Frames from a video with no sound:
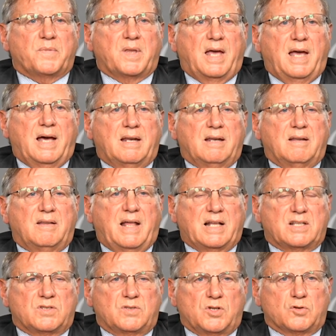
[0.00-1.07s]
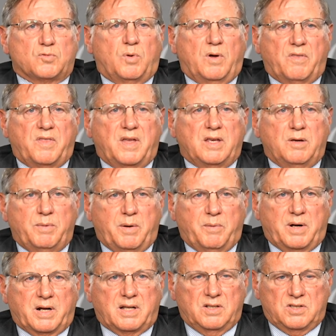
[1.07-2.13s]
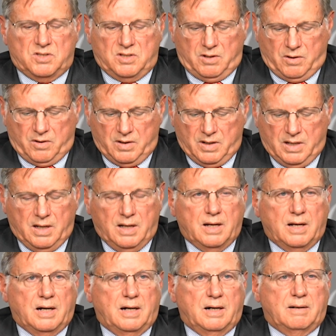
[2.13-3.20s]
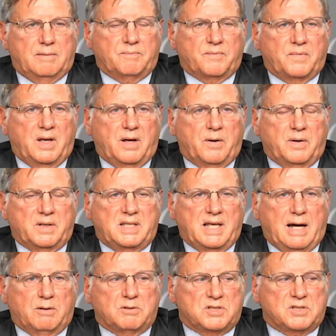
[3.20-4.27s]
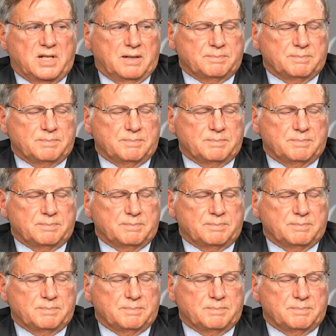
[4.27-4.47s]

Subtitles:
And that's just one thing you may want to consider here at the outset.